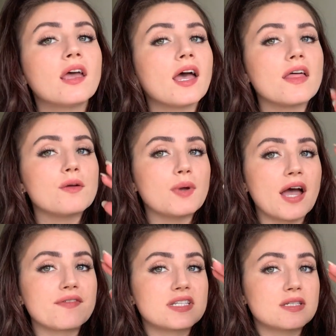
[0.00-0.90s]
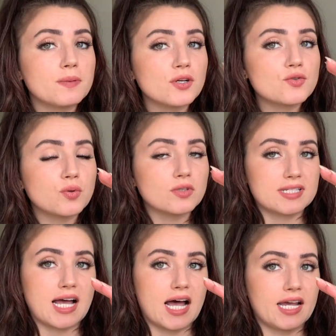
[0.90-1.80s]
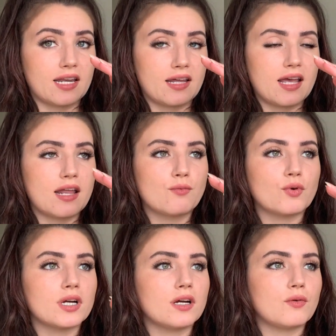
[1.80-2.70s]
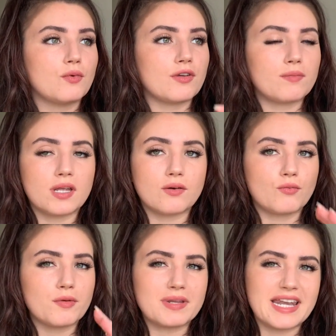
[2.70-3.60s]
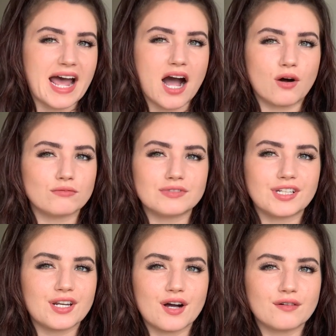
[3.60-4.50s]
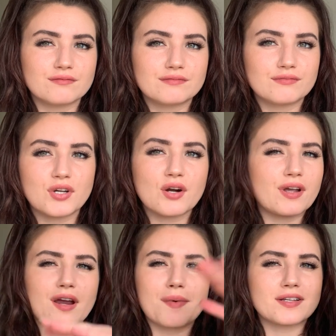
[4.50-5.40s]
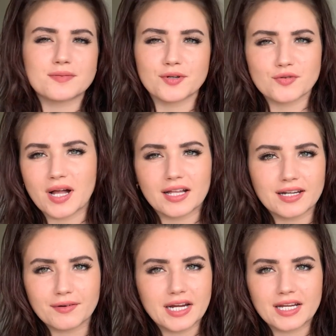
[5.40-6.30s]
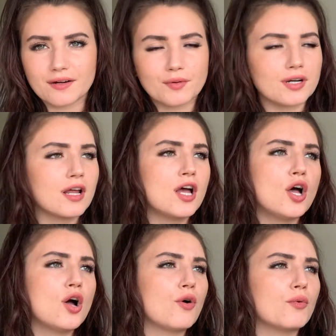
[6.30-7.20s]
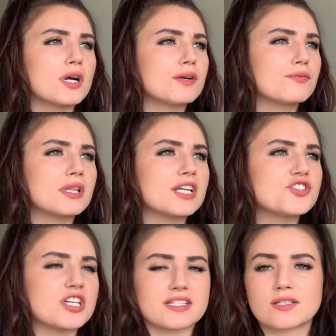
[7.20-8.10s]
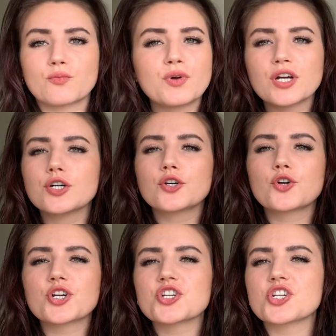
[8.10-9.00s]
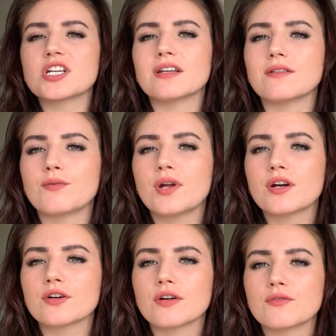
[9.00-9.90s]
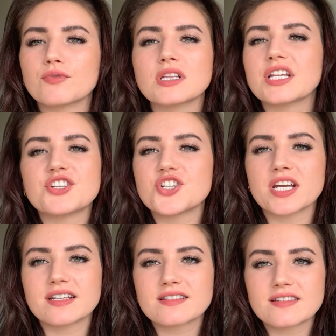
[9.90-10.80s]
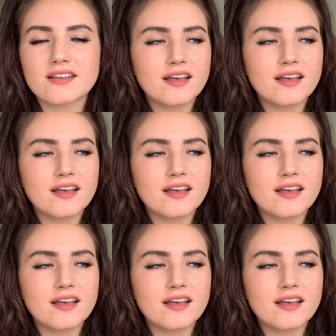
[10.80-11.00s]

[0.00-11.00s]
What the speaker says: And then we have the spiritual side, and we've been down, you know? We don't care about spirituality right here. We're religious, we're Christian, we're religious.